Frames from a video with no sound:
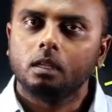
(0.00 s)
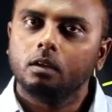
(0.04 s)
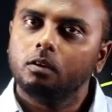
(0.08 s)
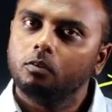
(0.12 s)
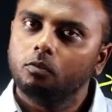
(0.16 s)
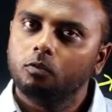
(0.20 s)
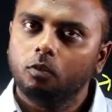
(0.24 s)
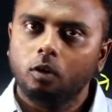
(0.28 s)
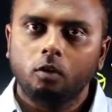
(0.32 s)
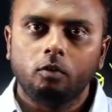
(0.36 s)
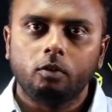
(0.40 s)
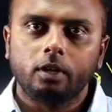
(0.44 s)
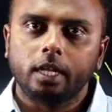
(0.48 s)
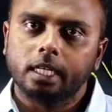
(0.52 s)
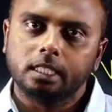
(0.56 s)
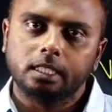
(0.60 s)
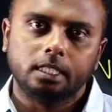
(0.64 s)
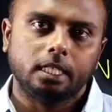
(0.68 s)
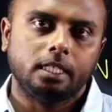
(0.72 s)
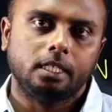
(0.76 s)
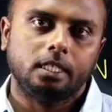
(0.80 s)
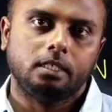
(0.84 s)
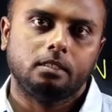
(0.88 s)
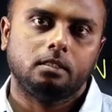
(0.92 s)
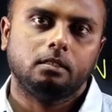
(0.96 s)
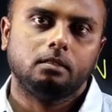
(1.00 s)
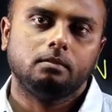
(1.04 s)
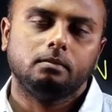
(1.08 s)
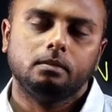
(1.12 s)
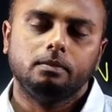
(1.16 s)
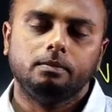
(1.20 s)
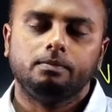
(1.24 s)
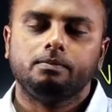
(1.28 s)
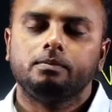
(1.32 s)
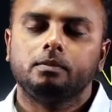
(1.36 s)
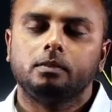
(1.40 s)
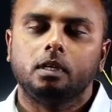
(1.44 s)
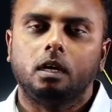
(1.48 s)
over excitation.
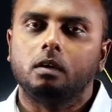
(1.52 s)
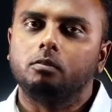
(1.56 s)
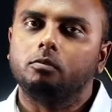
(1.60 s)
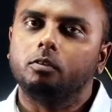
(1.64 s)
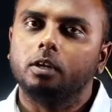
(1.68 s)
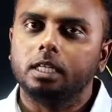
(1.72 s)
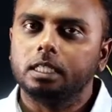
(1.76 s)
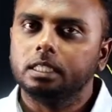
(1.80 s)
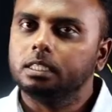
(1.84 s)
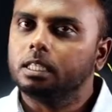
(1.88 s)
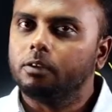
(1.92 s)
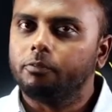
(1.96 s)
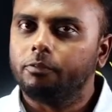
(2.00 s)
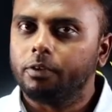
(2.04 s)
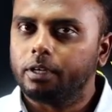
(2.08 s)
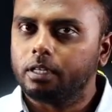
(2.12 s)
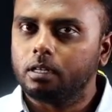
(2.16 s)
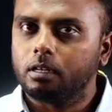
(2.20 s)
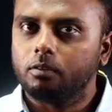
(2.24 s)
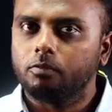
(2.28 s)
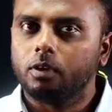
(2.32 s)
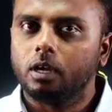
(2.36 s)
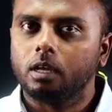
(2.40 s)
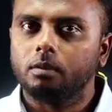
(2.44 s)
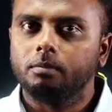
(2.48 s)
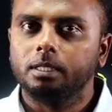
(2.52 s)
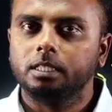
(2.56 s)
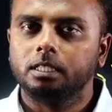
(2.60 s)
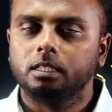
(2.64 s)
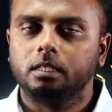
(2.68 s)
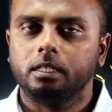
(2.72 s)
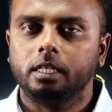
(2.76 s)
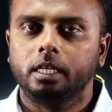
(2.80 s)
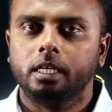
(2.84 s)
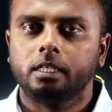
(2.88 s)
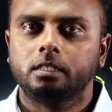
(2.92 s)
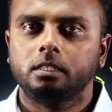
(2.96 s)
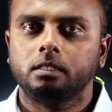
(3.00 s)
Or what is the effect of armature
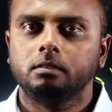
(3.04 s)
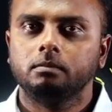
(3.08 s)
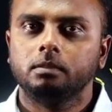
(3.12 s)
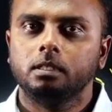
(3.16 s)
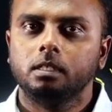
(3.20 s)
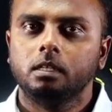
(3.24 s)
reaction?